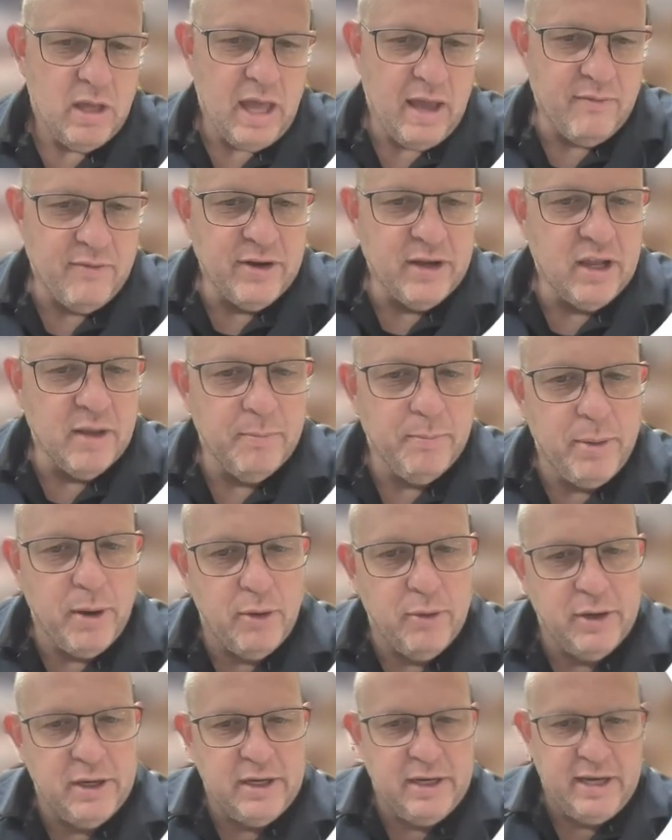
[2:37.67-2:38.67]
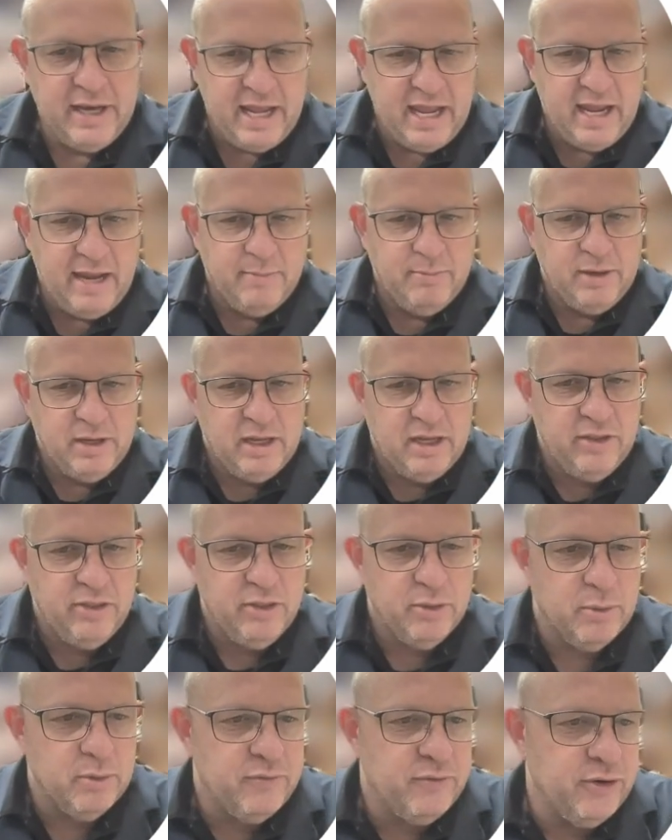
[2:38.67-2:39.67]
Every component named in
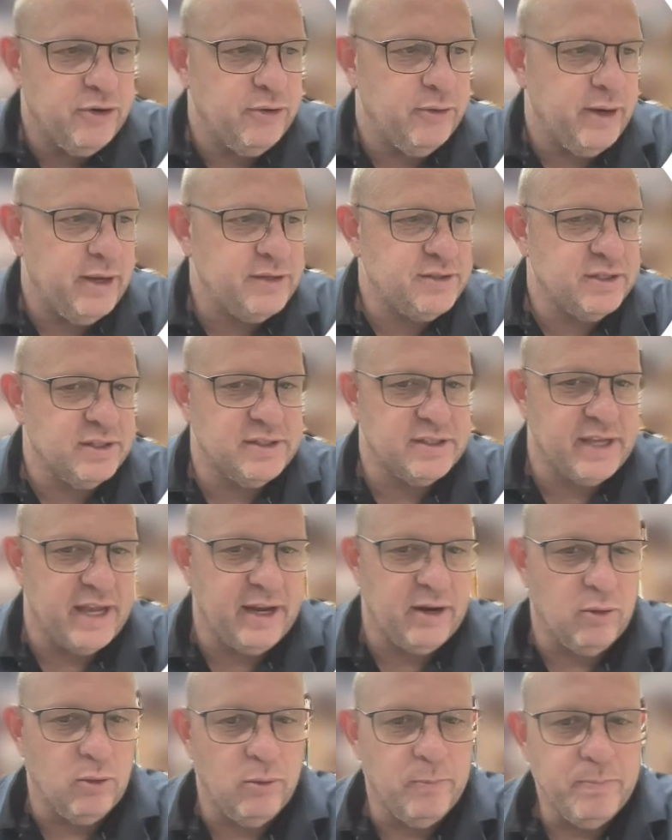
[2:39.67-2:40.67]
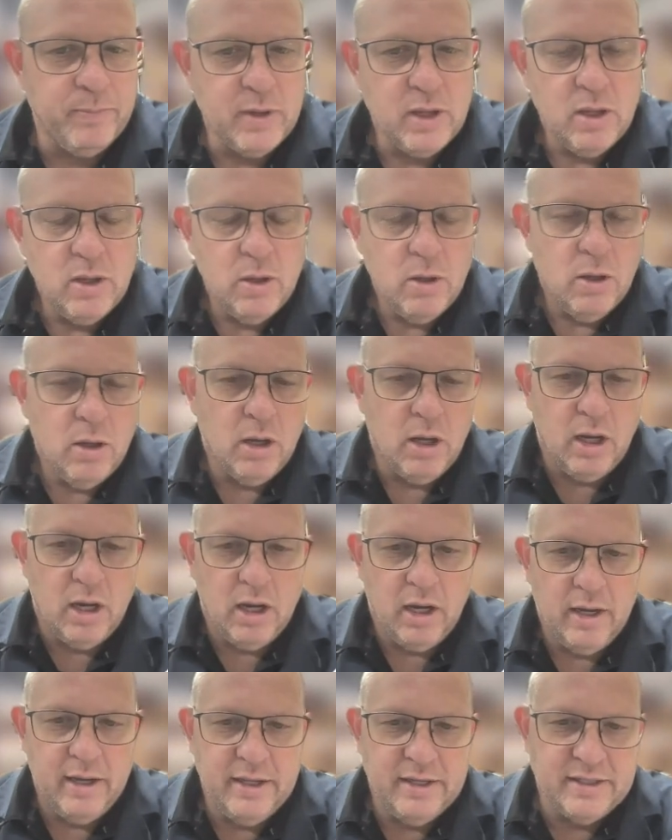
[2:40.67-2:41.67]
the refrigeration cycle
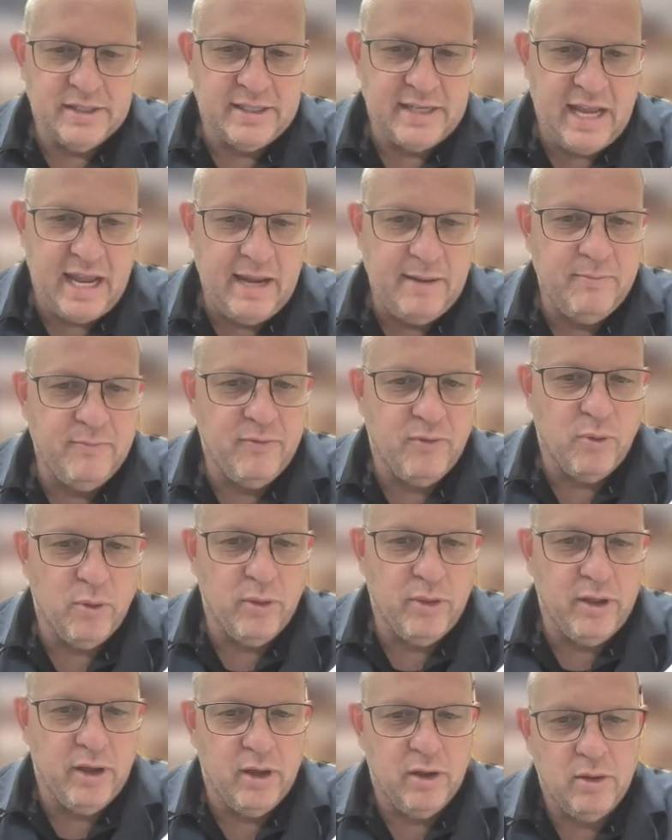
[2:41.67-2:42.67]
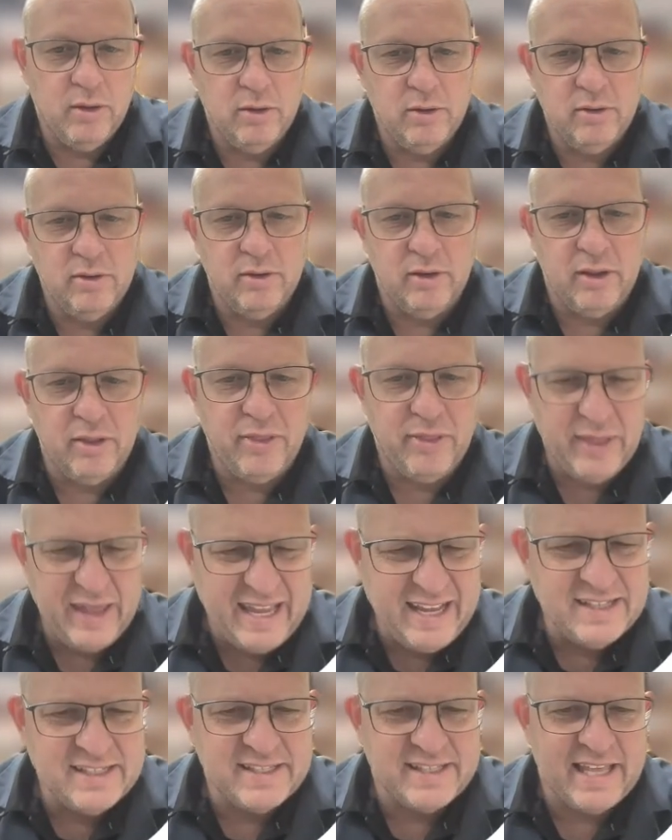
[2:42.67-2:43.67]
is named for the
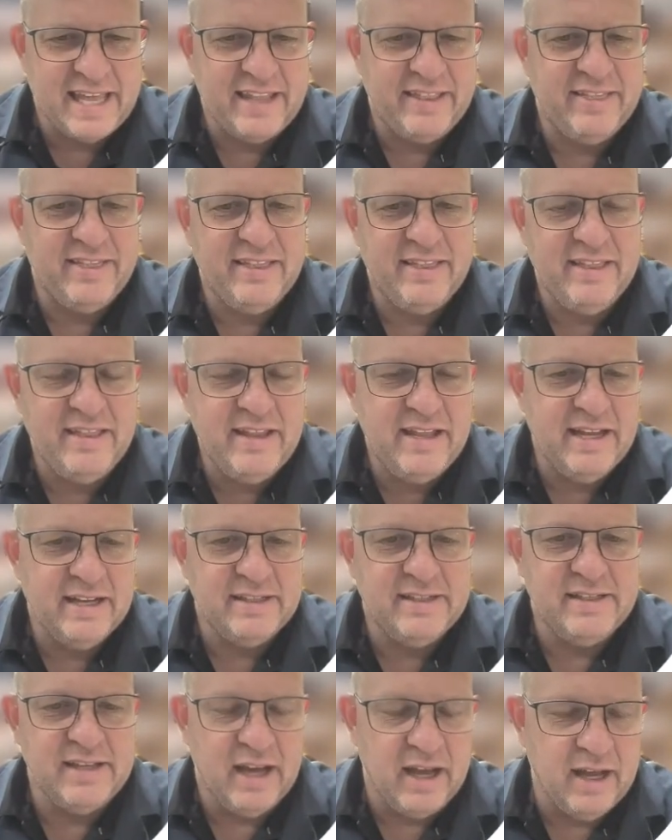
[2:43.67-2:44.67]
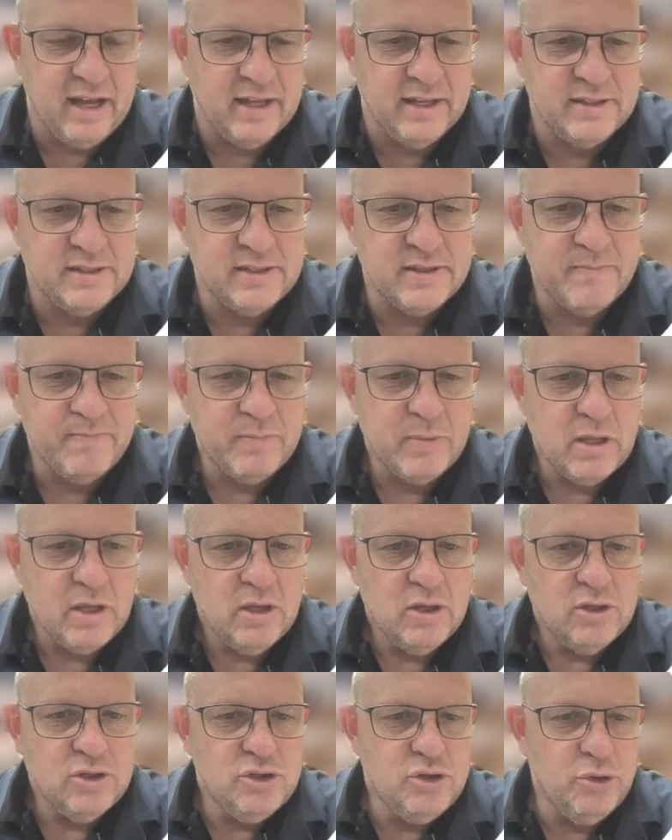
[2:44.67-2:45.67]
things that it does
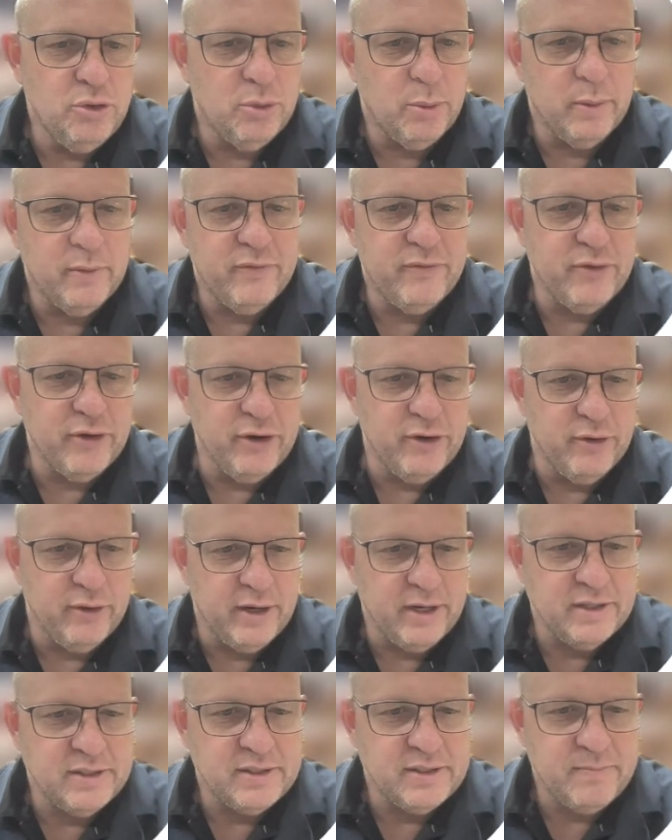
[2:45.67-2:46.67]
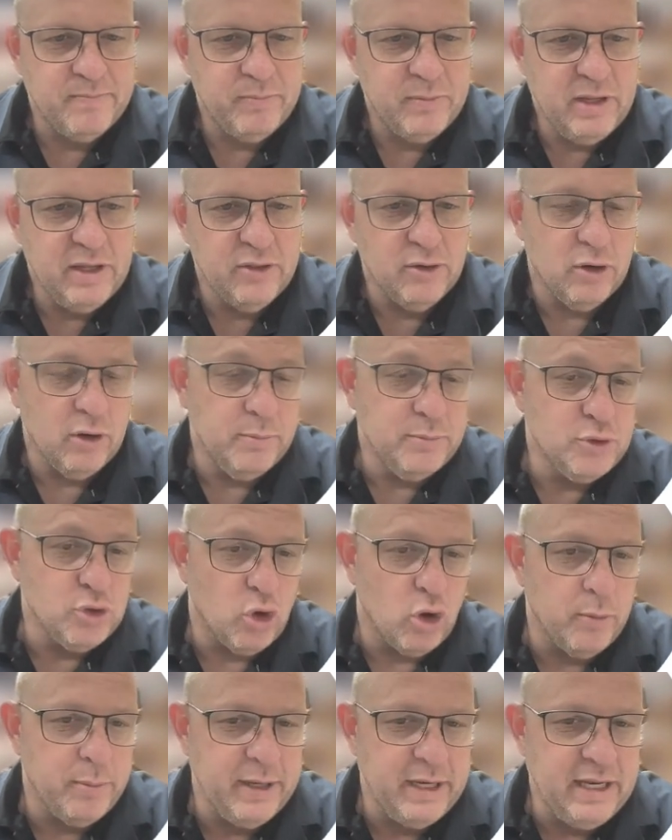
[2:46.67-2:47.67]
to the refrigerant, either
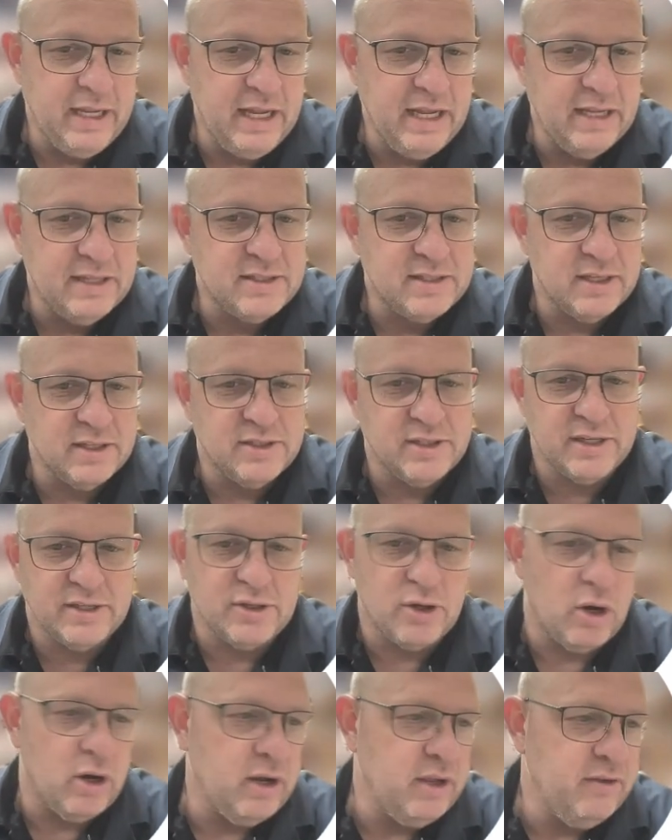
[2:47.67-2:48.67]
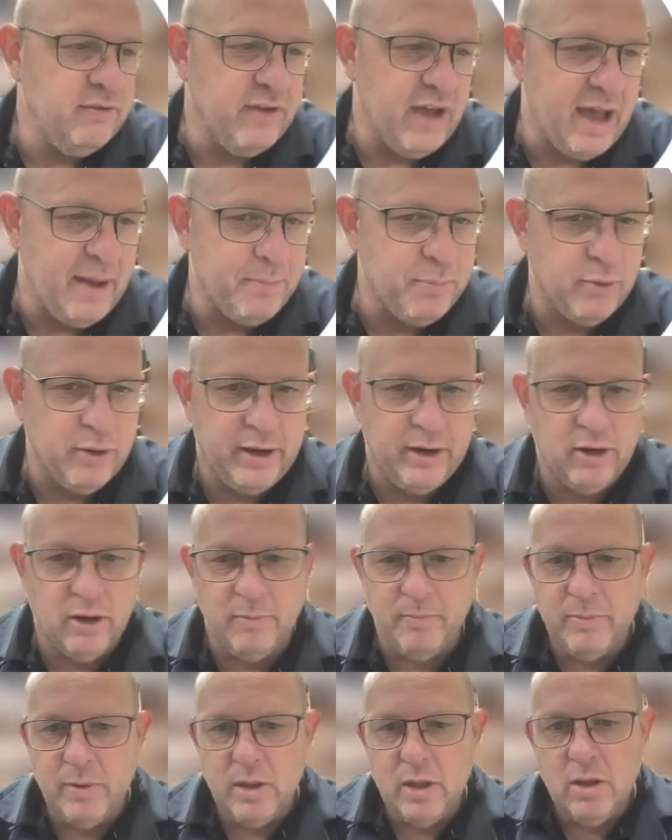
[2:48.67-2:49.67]
absorbing heat, such as our
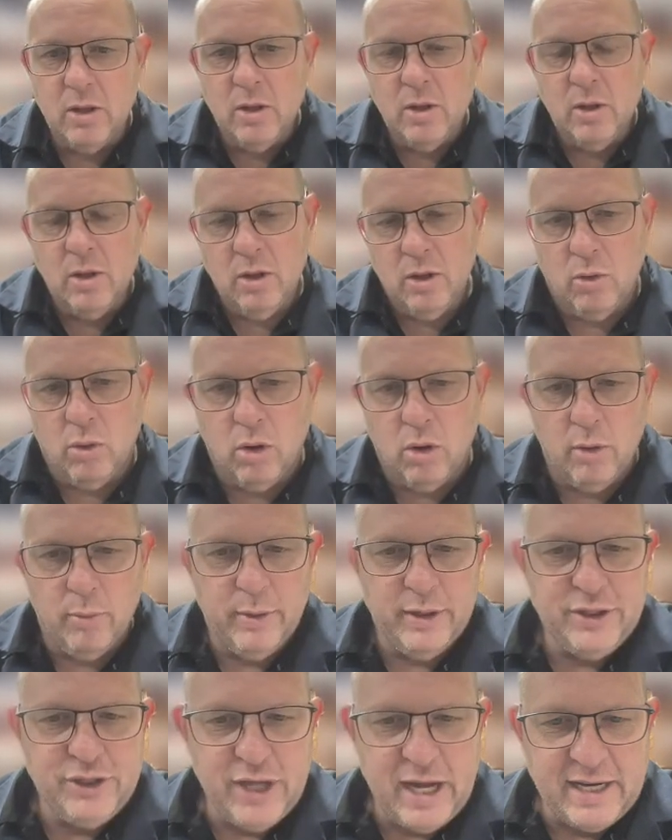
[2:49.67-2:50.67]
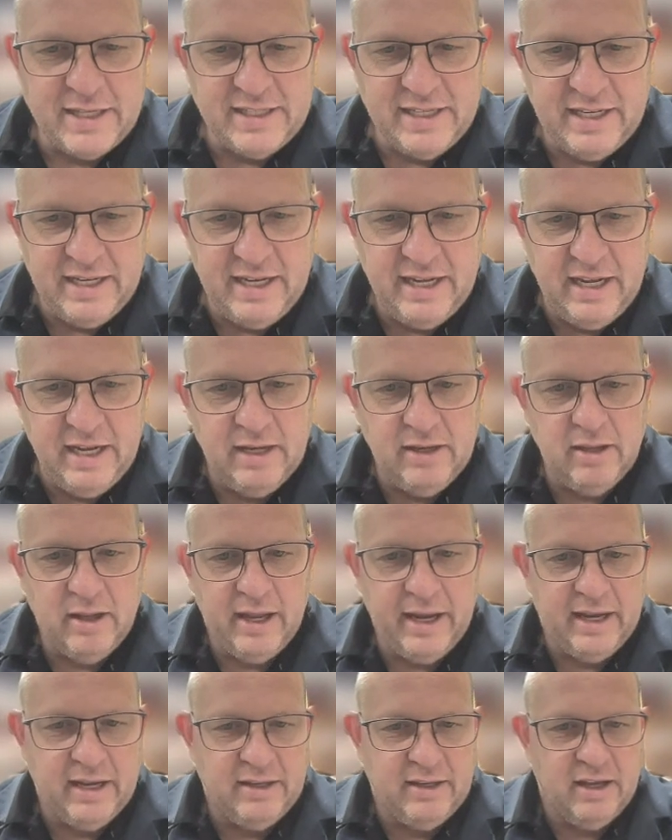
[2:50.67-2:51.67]
evaporator, or rejecting heat,
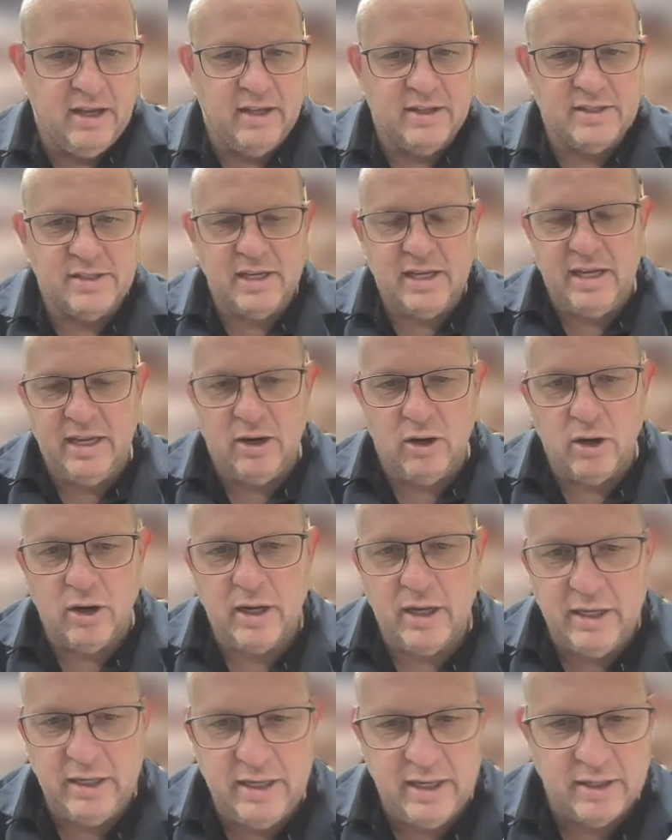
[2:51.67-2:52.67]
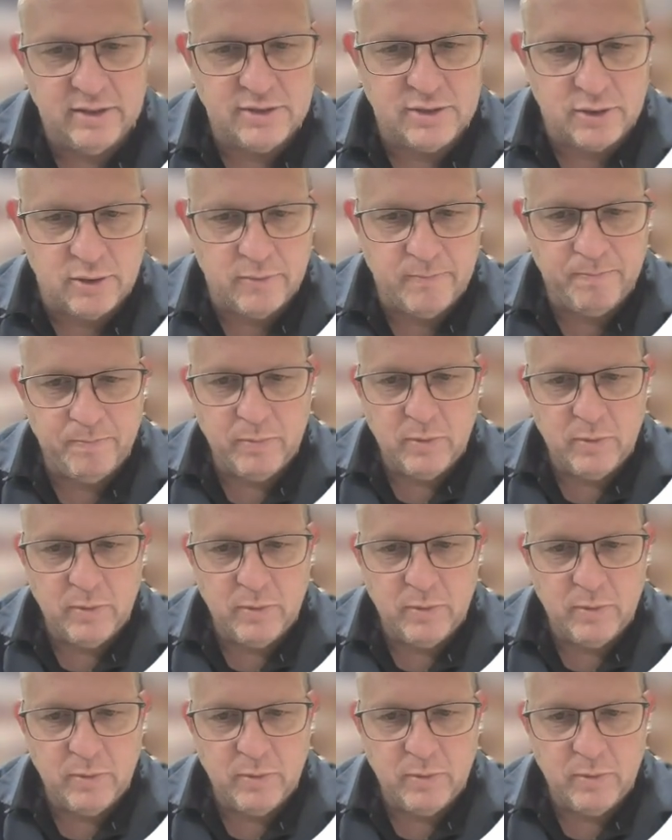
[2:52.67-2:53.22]
like it does in our condenser.